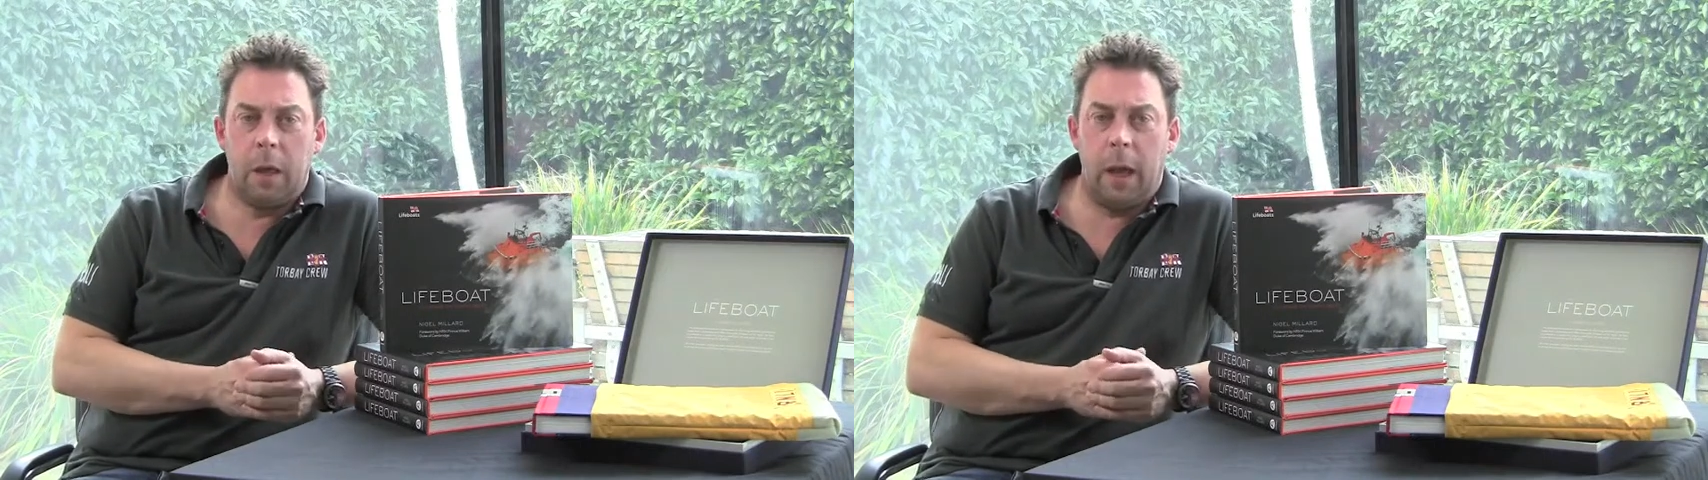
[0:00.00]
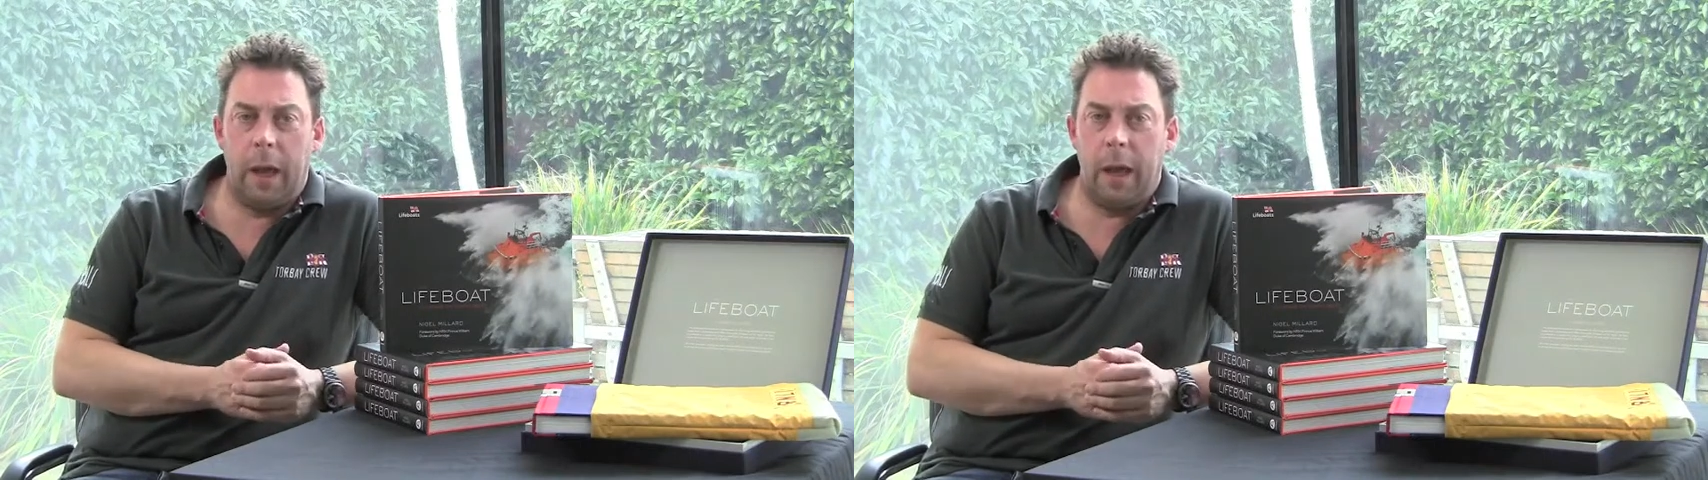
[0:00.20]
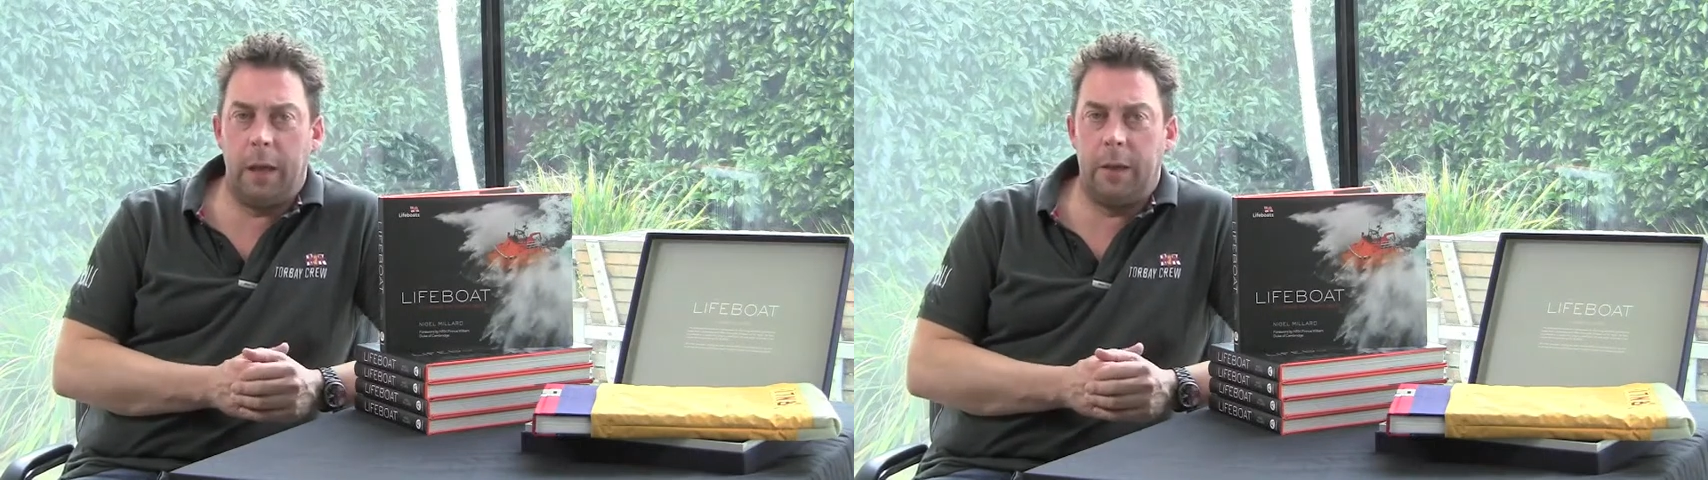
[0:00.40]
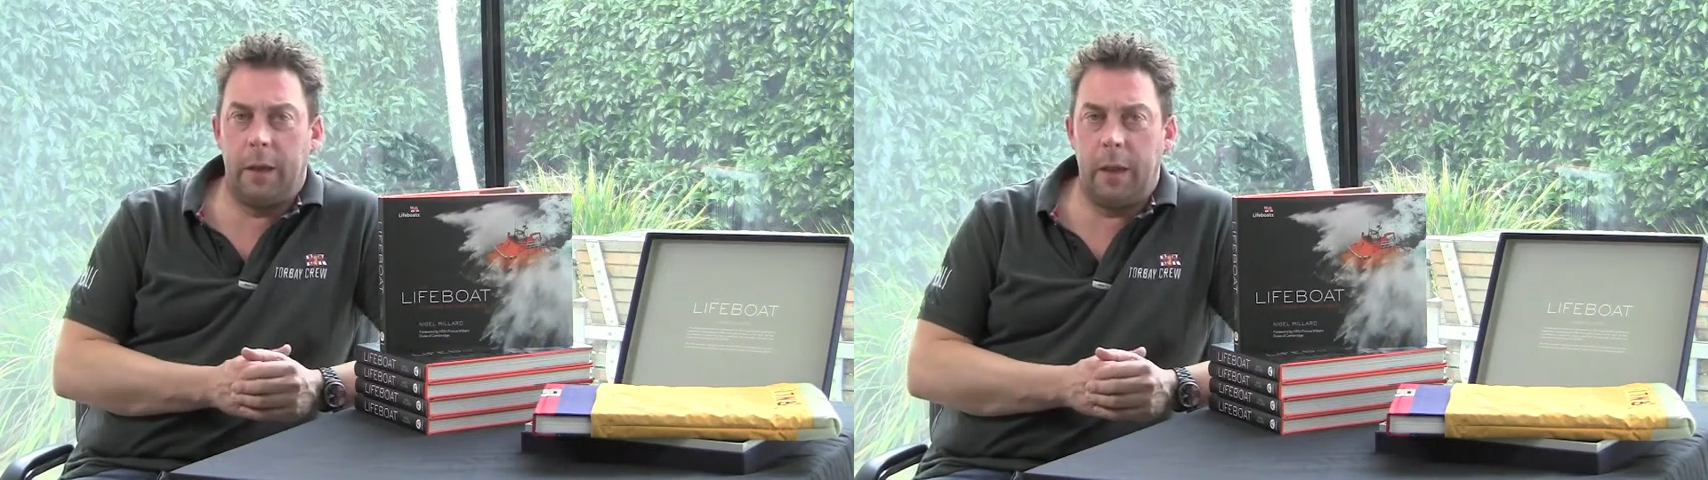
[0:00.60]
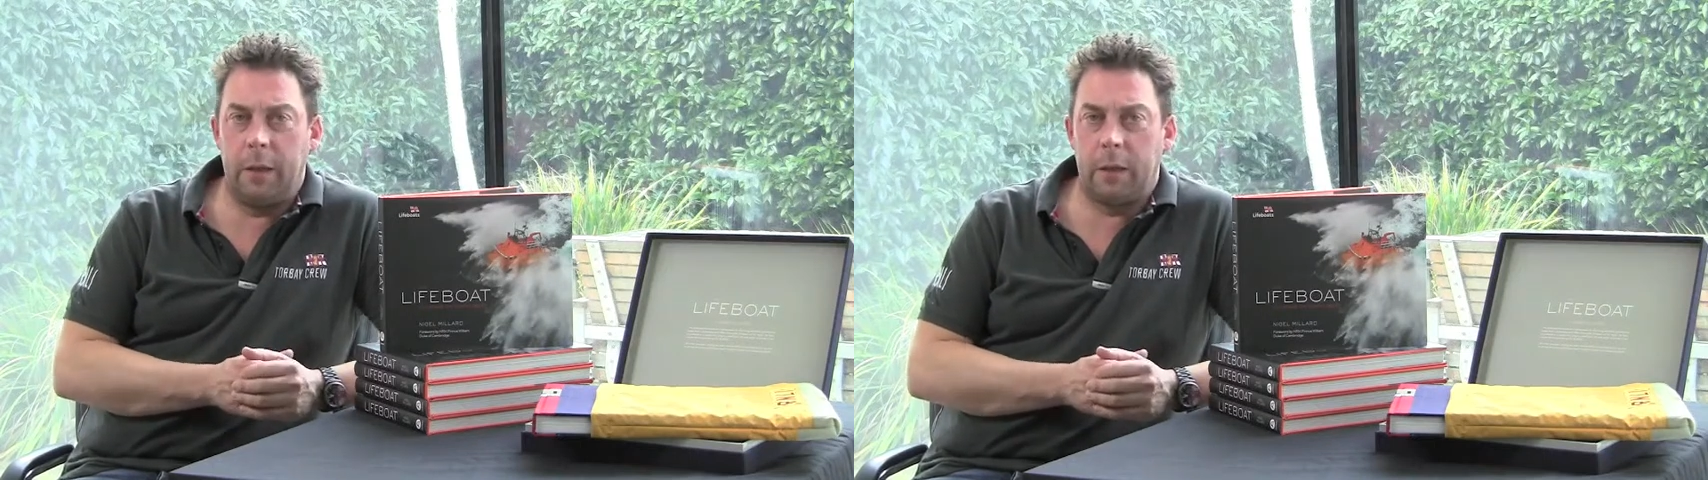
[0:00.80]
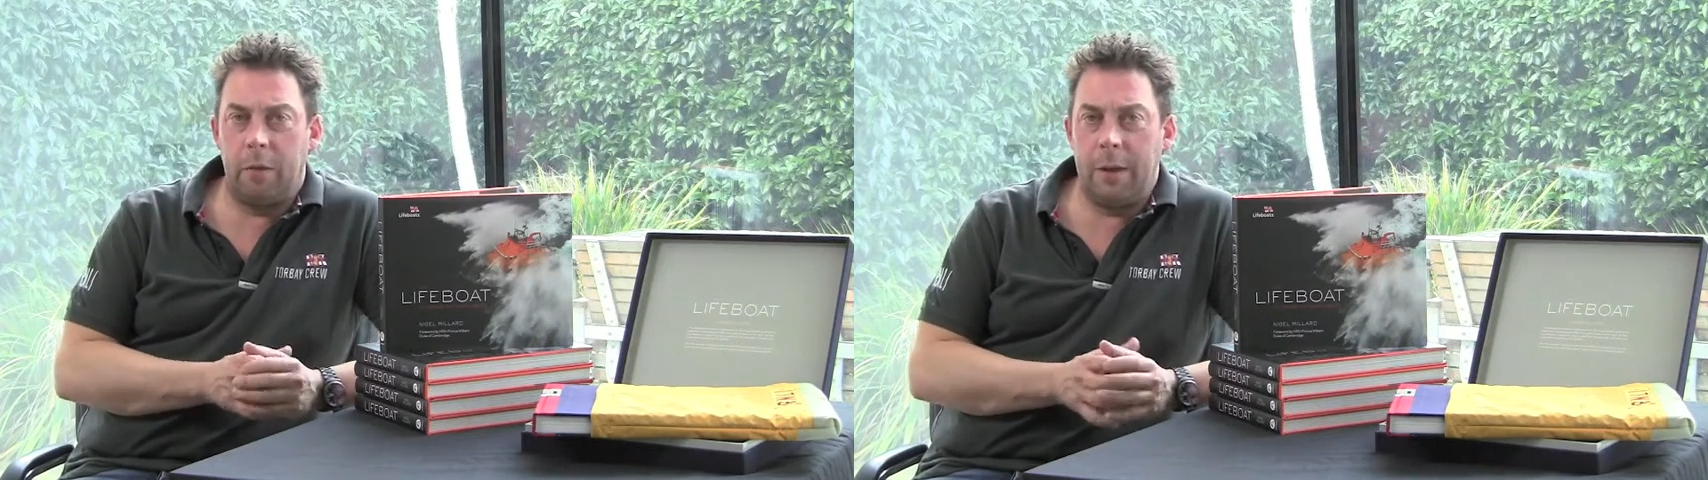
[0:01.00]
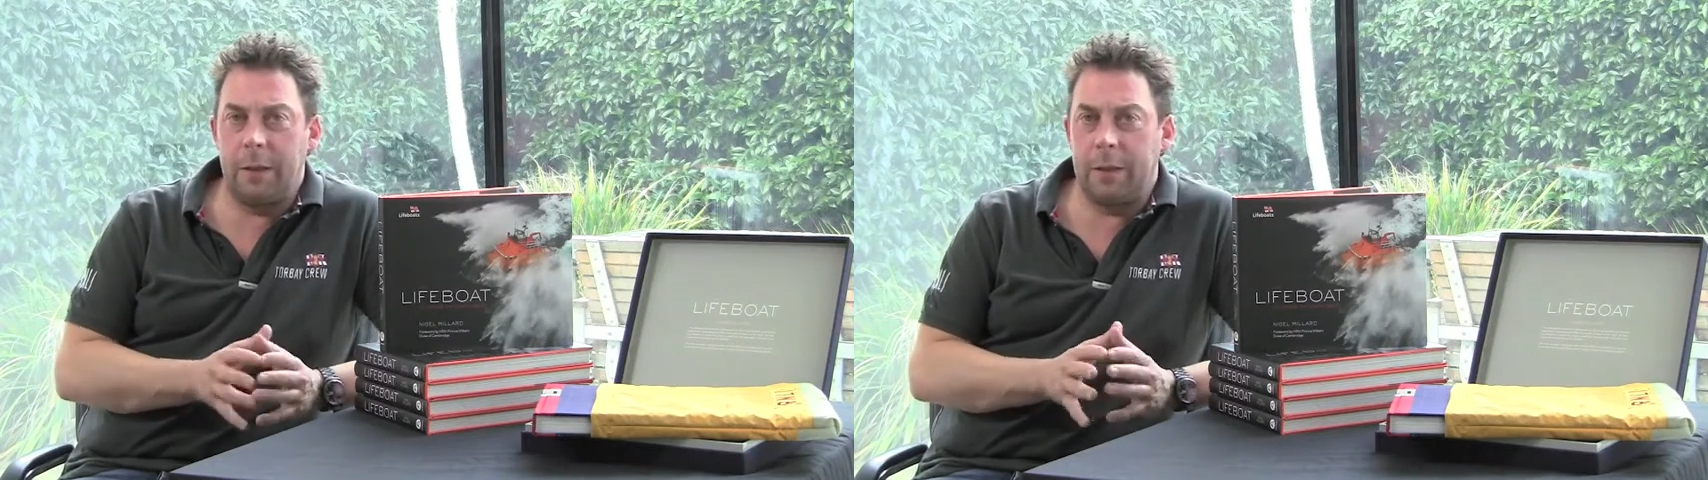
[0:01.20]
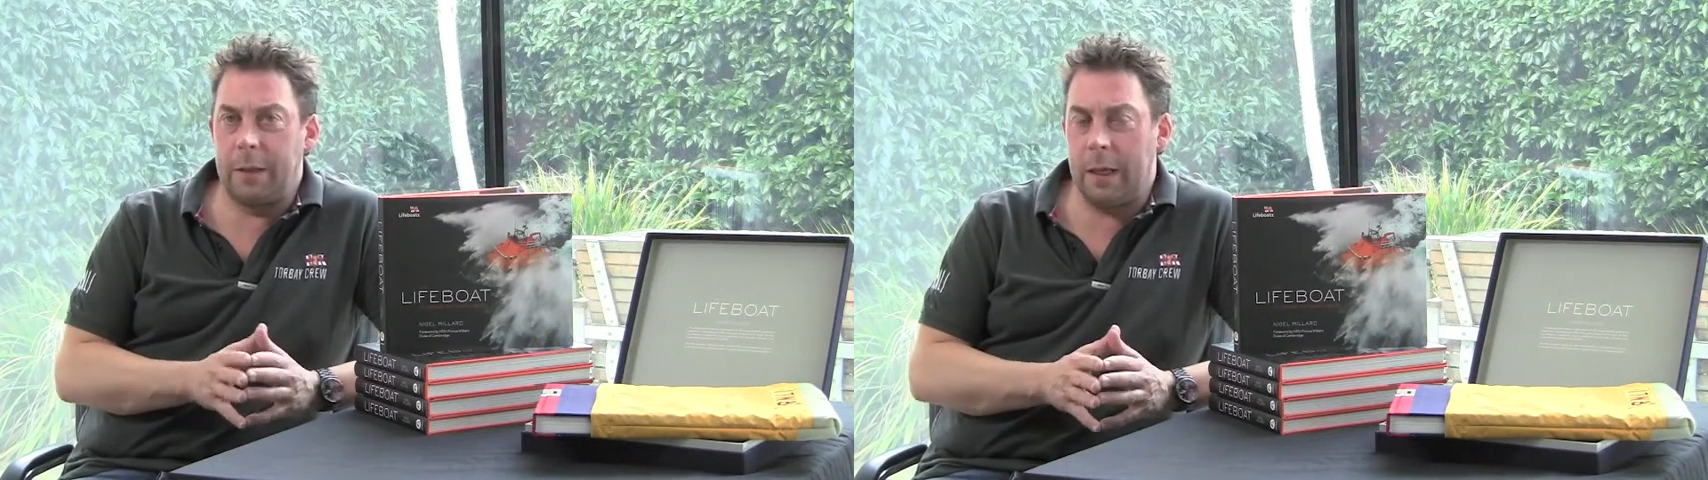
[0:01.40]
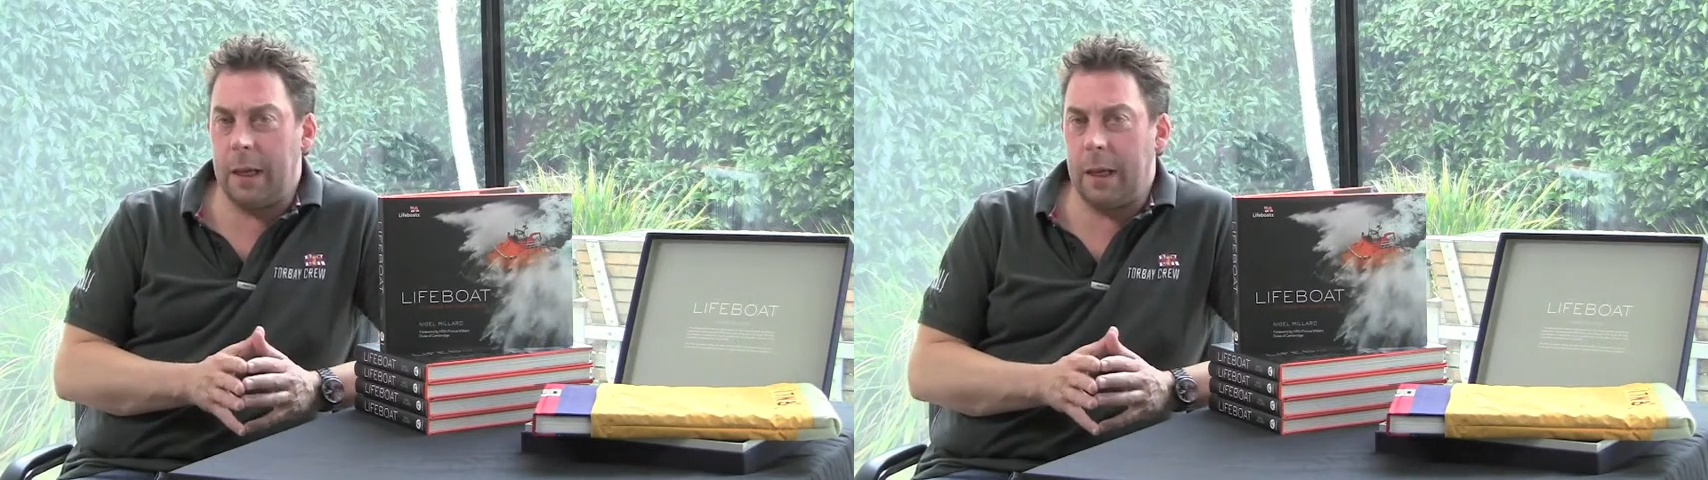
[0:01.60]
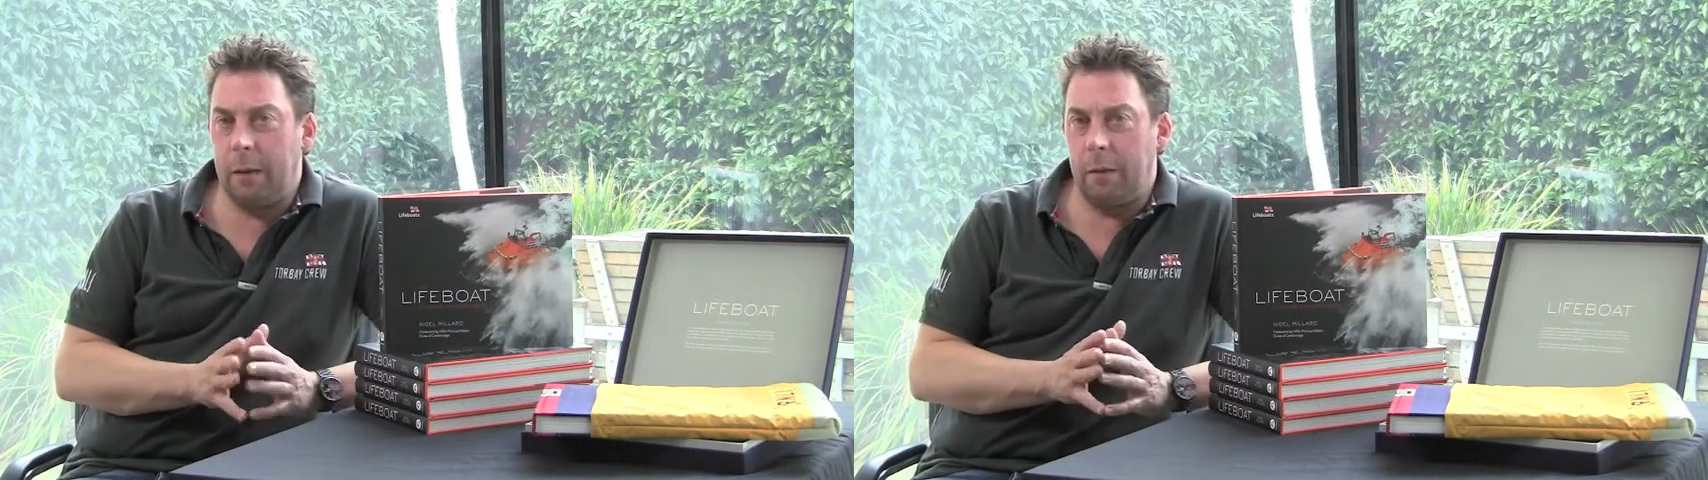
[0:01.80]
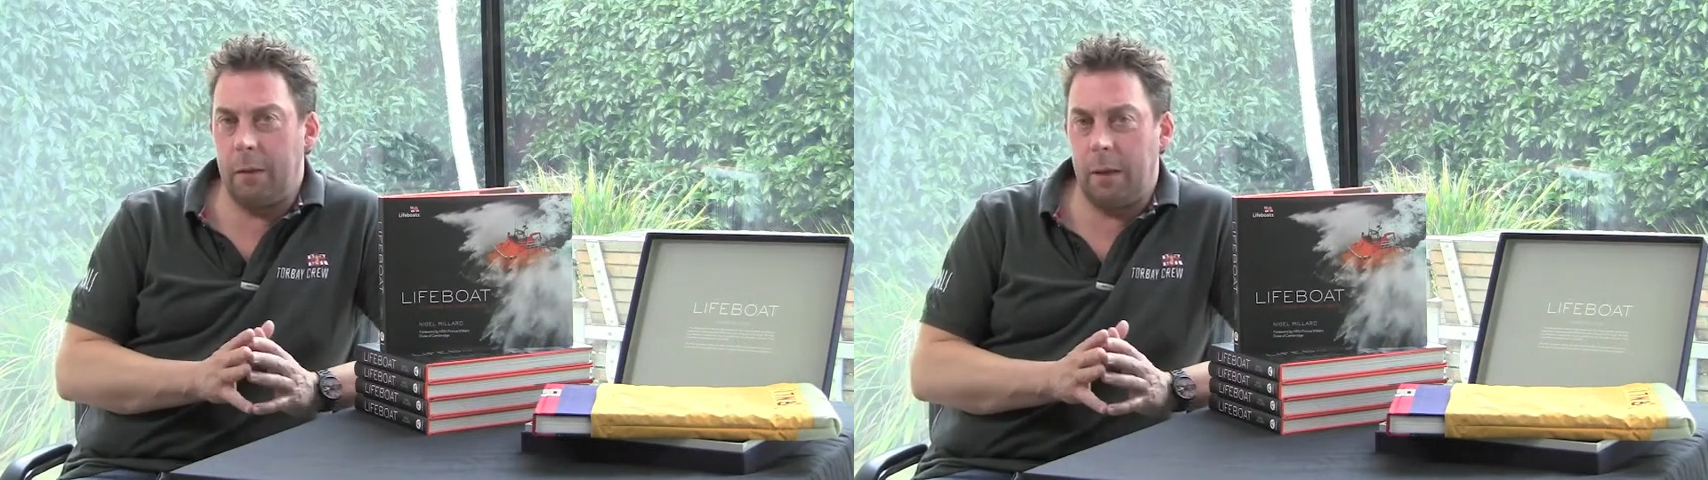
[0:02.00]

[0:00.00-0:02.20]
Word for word: And it's great to see